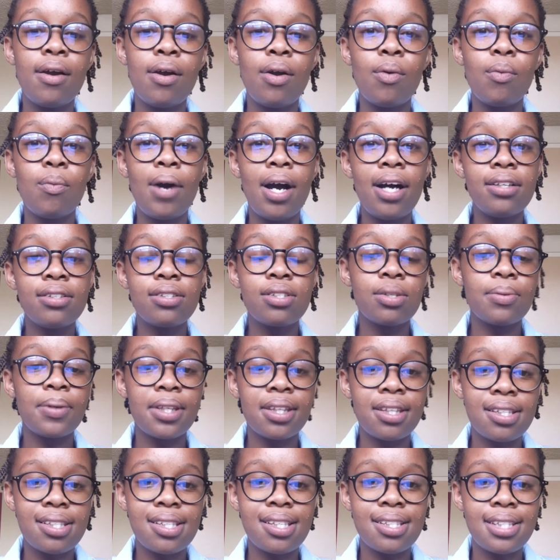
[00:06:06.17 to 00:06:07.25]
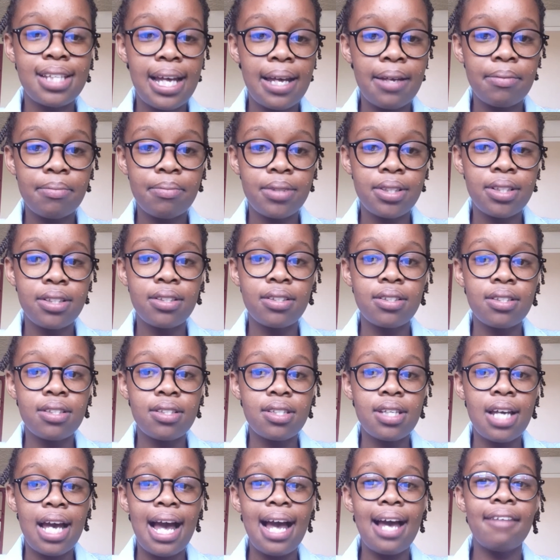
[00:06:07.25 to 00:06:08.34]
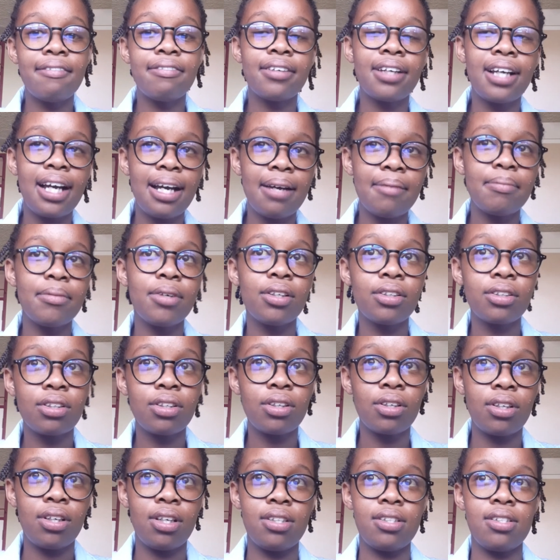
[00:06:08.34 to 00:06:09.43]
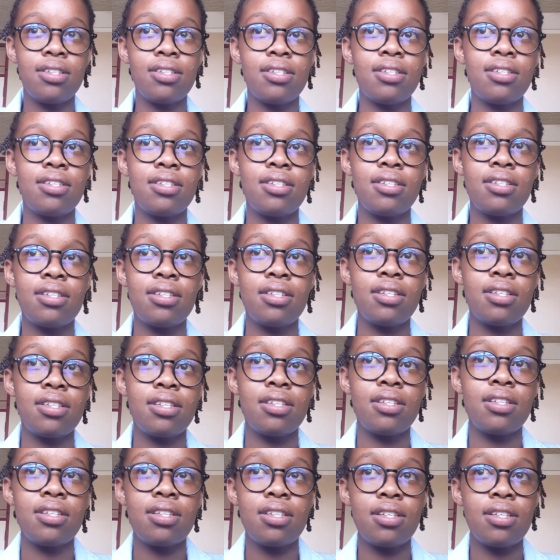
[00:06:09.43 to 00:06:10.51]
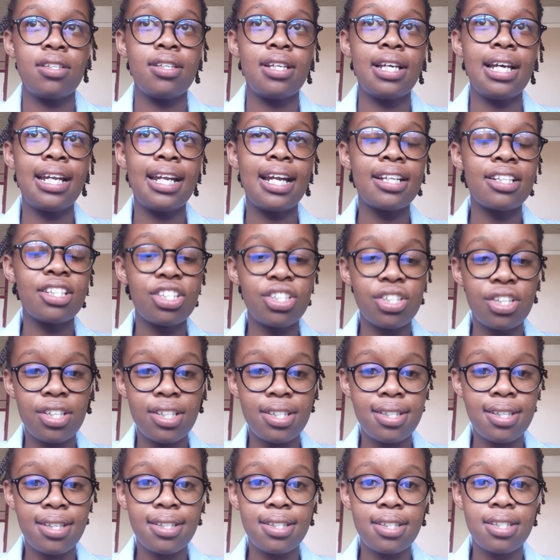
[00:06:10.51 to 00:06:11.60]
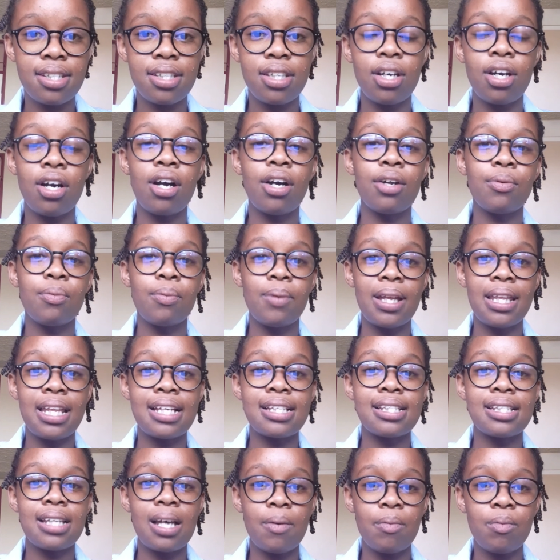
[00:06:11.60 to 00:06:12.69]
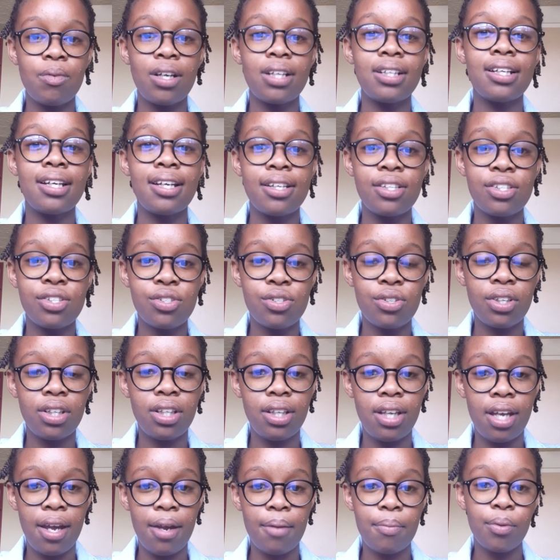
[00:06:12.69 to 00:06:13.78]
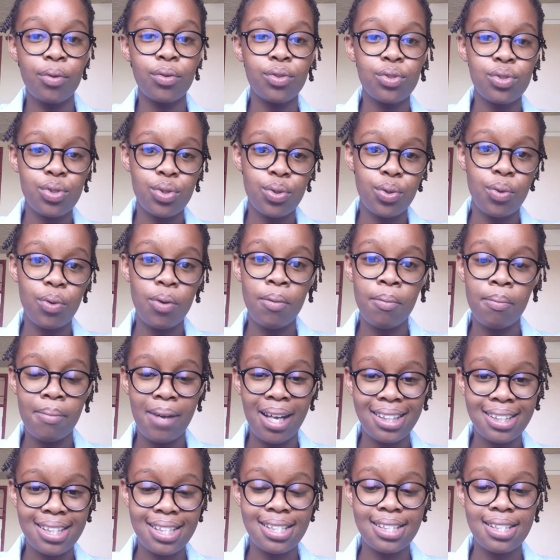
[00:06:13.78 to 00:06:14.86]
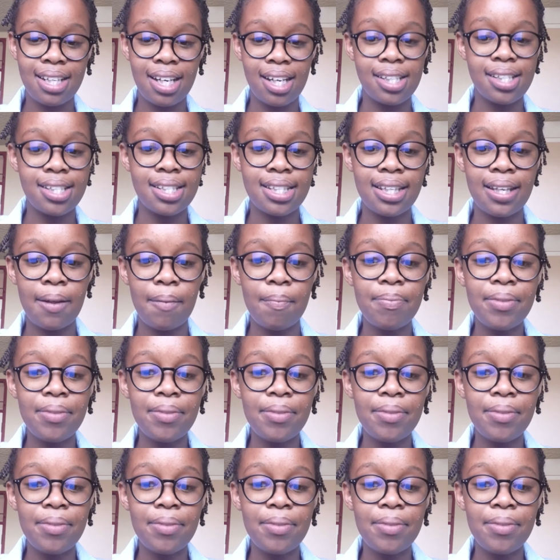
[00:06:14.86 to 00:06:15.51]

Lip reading: While doing this assignment, I have come across an uncertainty on whether someone is truly able to multitask.